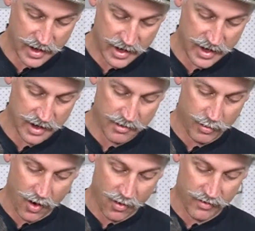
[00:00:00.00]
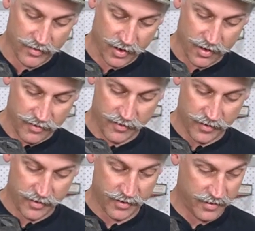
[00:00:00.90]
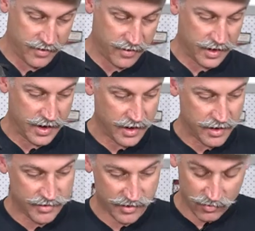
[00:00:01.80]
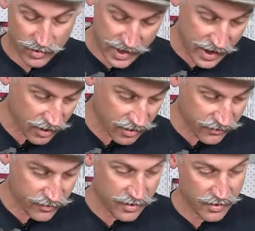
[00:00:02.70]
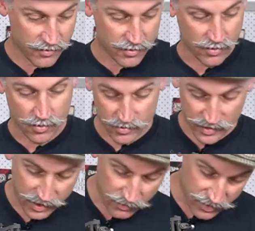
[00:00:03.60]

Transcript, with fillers: getting the bulk of it off just with that. Got a few different tools here